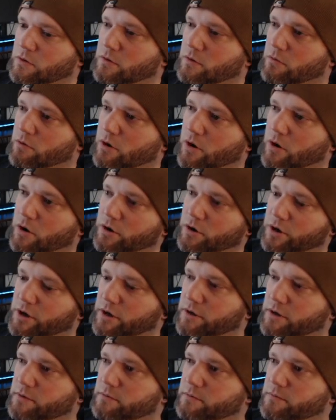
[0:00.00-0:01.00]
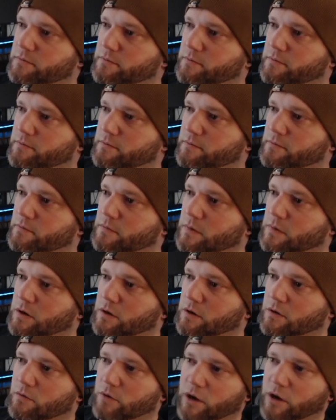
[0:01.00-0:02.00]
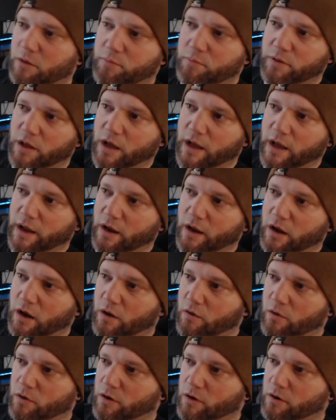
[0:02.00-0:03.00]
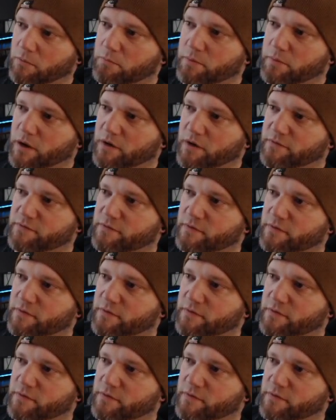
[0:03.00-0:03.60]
we're all good. Reapply our buff.